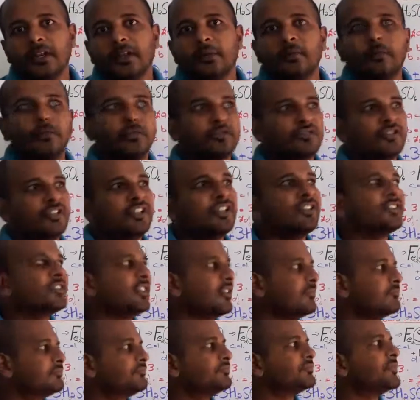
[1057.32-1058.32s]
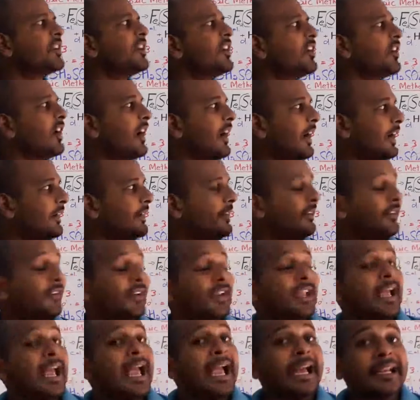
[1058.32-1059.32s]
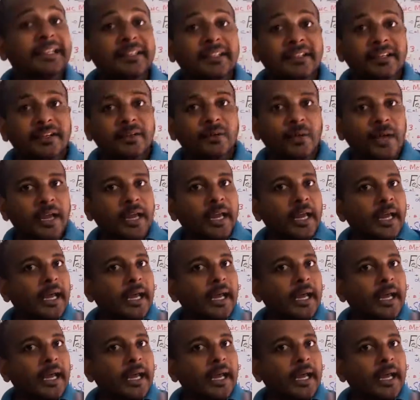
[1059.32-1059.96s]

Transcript: Mostly some highly reactive